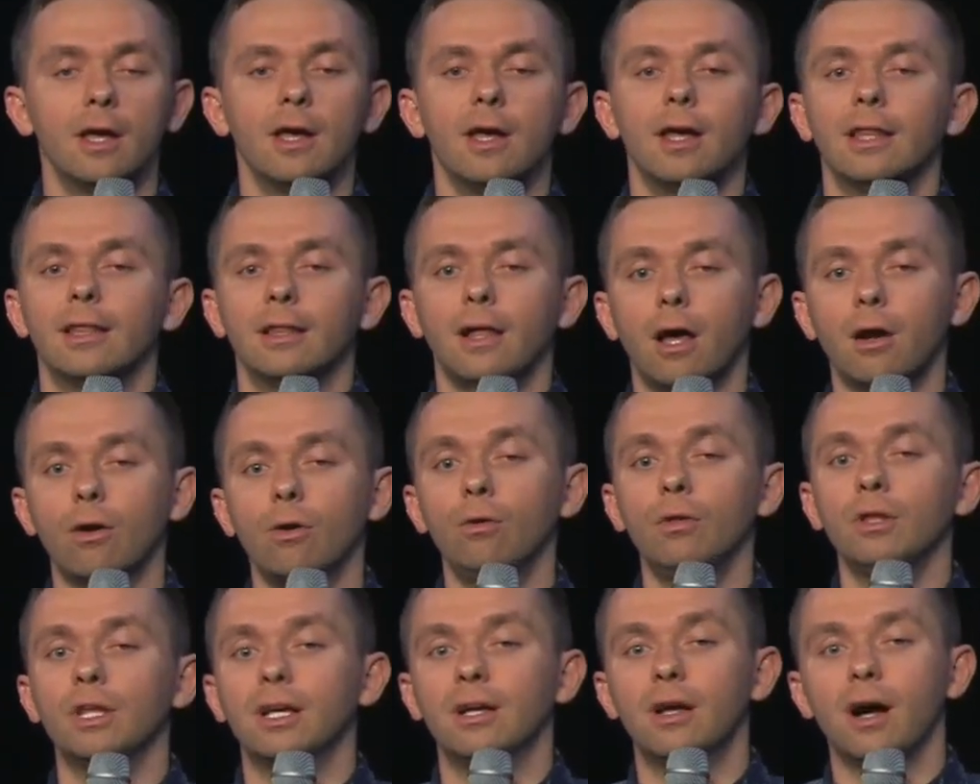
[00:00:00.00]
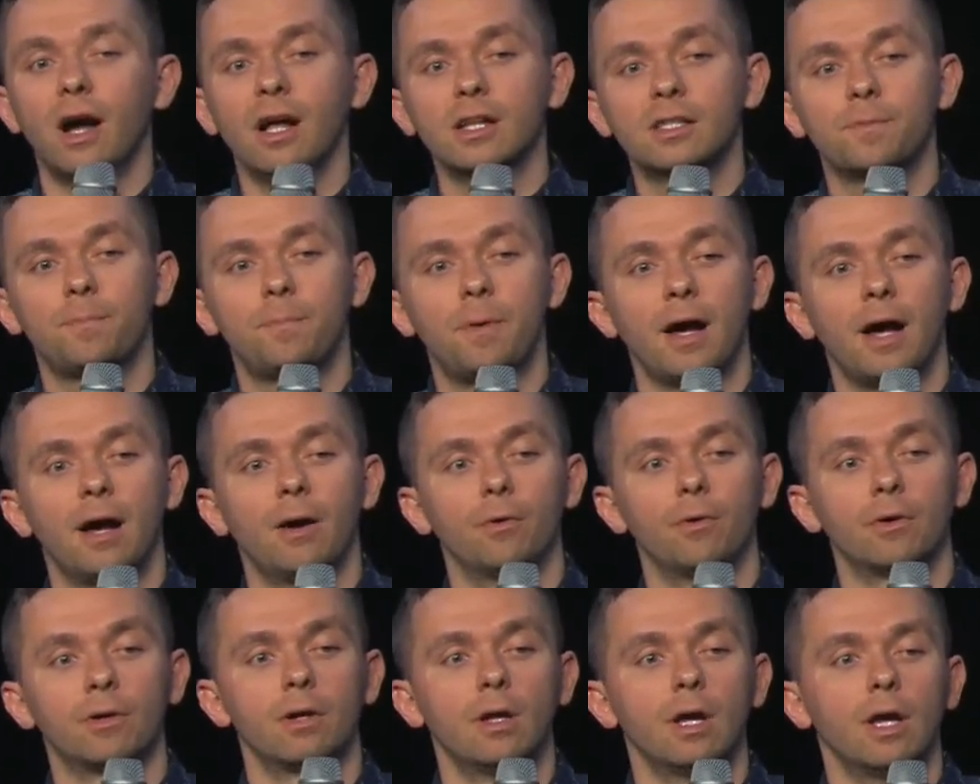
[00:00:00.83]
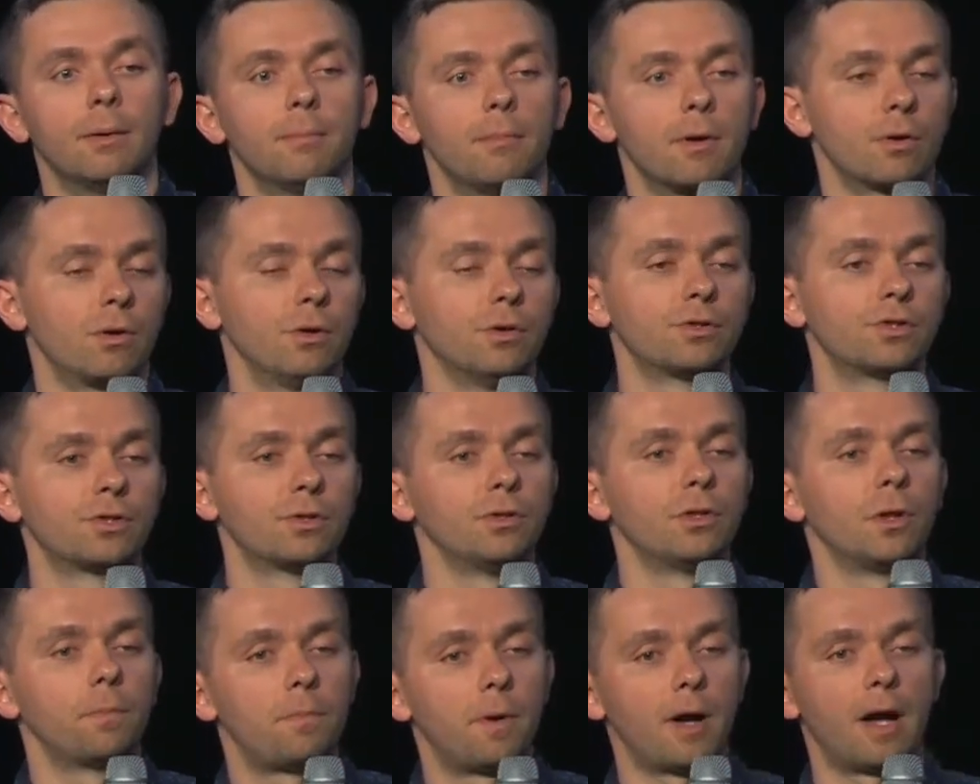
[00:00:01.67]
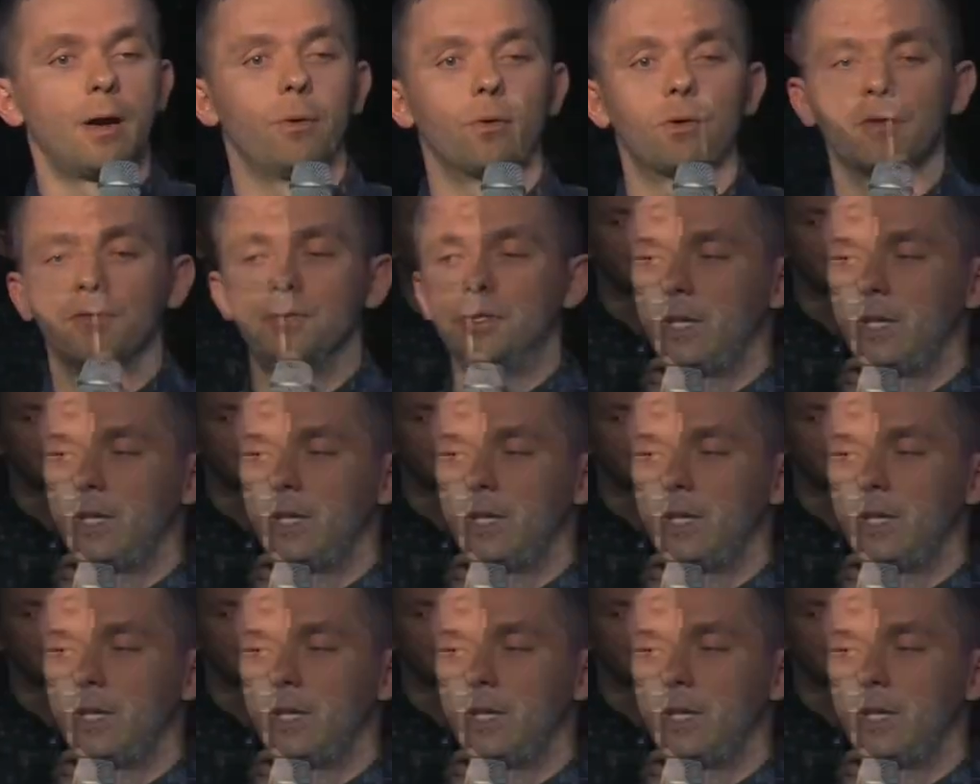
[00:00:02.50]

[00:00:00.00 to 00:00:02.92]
Not only God's power, but also the power of the